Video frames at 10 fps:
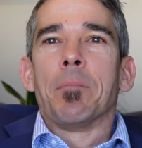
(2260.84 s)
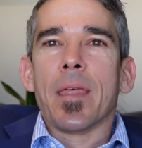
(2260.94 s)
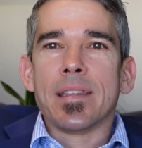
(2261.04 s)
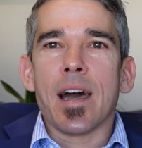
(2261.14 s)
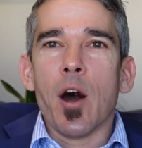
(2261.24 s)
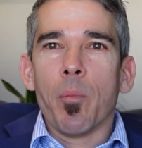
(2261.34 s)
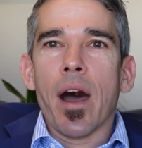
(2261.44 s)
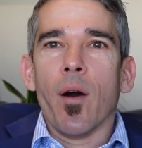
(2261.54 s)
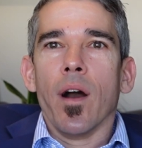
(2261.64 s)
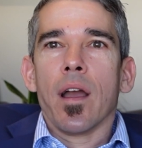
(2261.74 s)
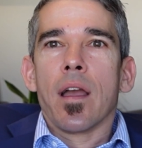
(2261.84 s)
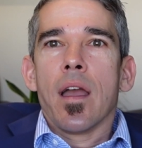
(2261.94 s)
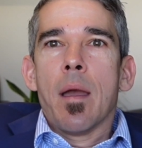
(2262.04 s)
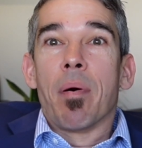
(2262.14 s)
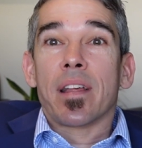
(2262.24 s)
and to help out.
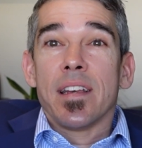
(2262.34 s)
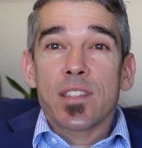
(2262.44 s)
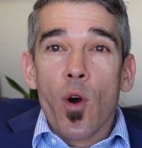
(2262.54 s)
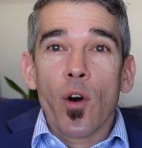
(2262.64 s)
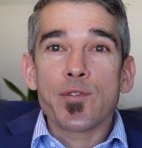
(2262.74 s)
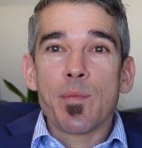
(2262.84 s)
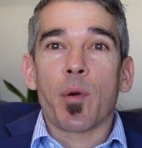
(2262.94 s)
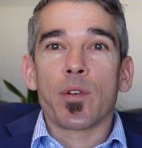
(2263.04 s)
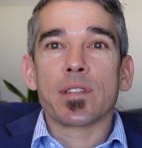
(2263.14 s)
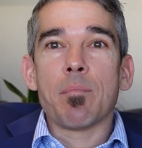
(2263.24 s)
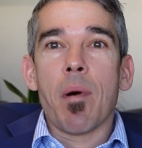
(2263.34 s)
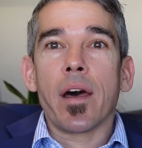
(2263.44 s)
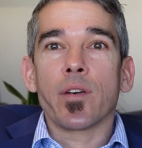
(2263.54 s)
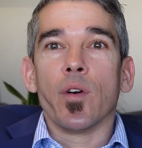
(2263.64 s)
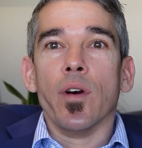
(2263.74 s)
But it is also important to
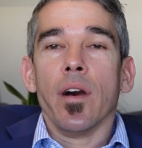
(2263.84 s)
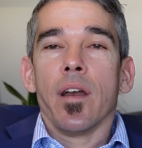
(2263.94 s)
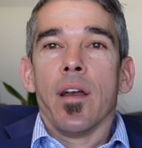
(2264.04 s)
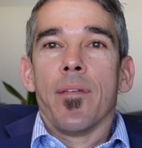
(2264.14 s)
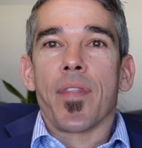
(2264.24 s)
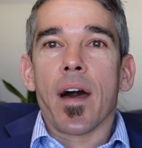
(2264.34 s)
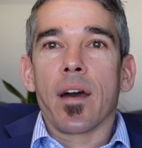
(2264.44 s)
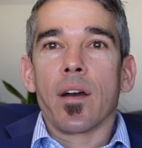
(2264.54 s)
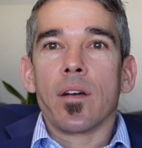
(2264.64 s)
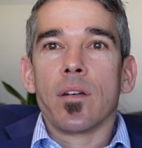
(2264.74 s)
model that